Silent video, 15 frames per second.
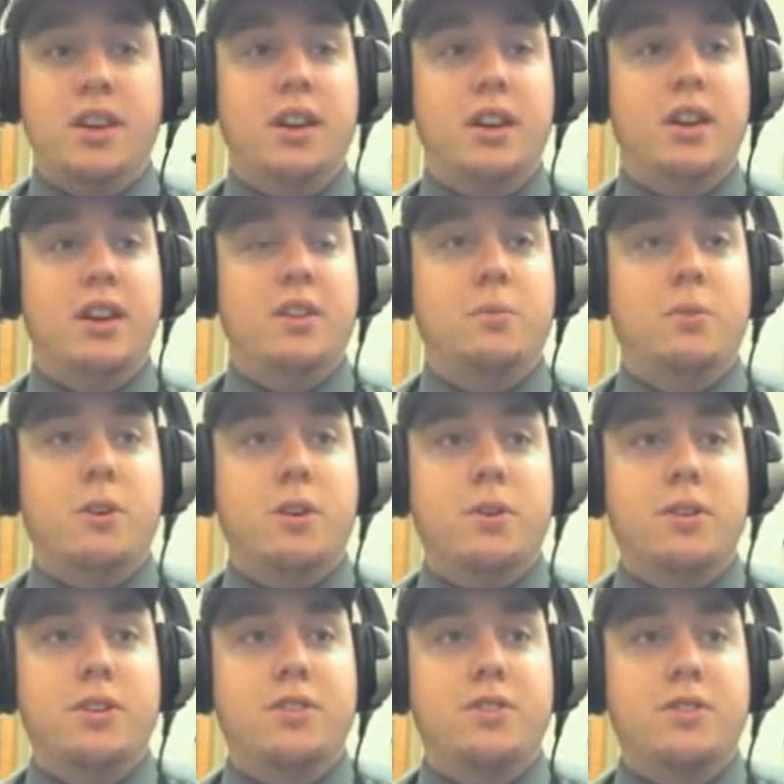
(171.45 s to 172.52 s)
And we're
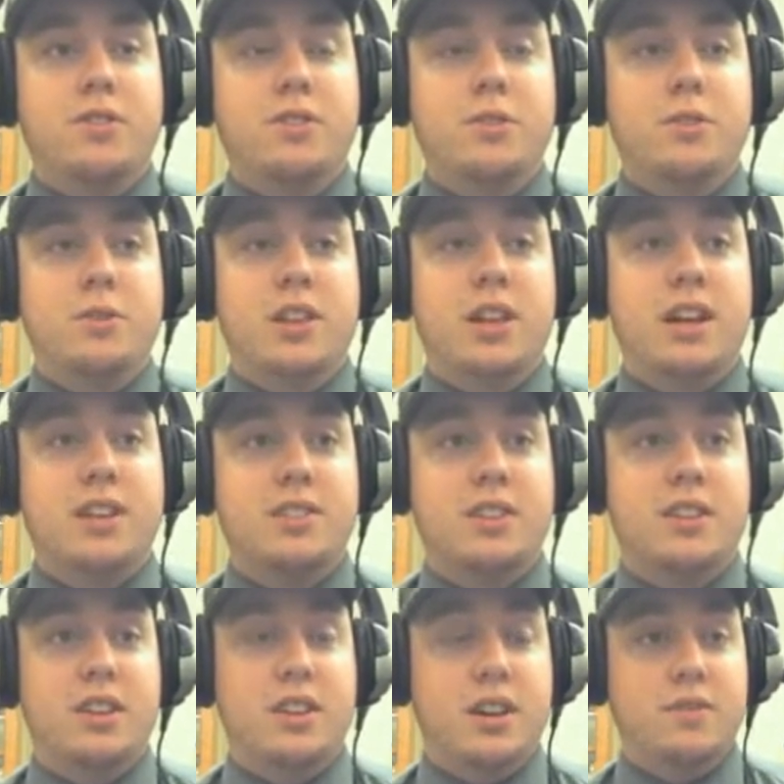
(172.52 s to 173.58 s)
going to
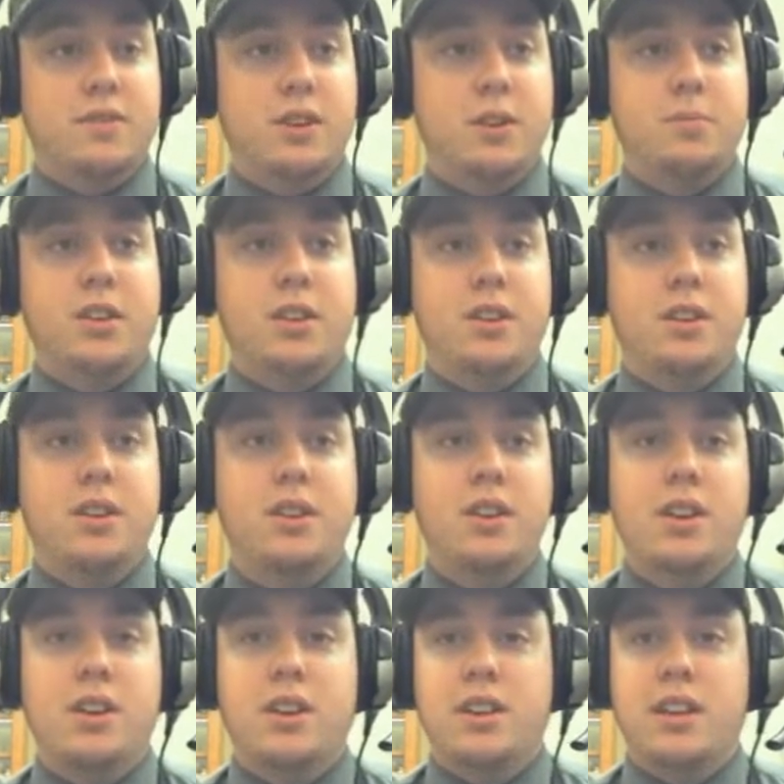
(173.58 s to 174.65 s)
lastly cover up the
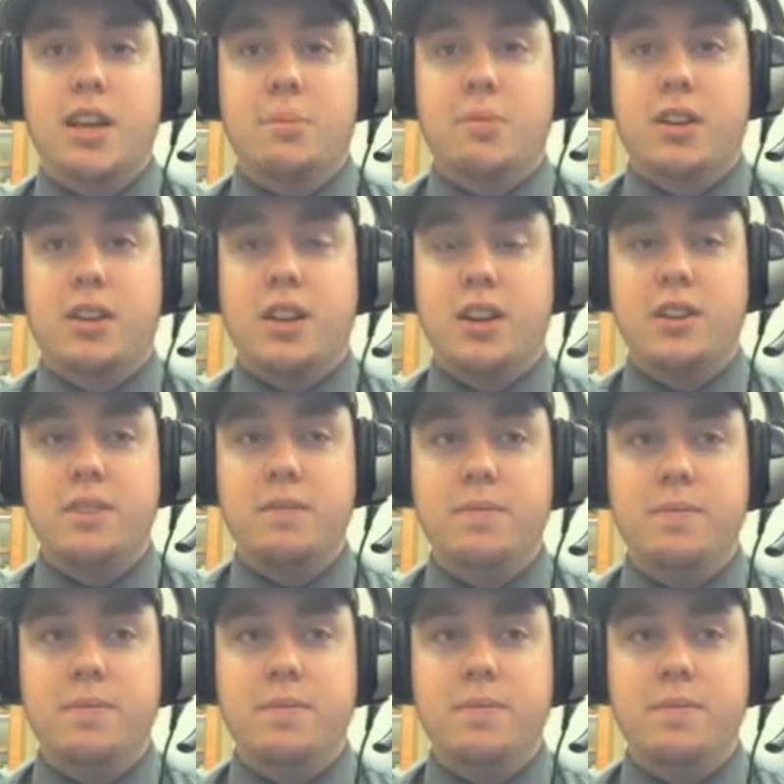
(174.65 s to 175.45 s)
lamp again,